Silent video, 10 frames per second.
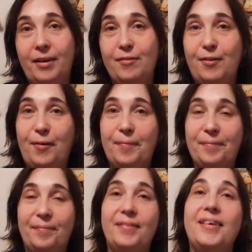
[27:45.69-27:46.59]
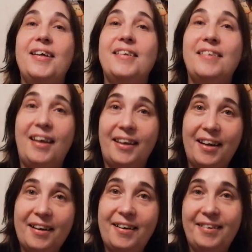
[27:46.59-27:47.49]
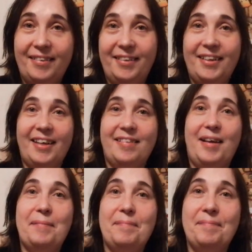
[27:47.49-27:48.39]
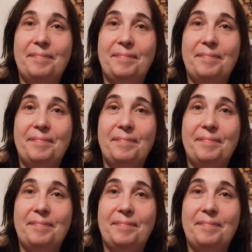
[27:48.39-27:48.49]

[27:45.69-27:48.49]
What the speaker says: So take care until the next time.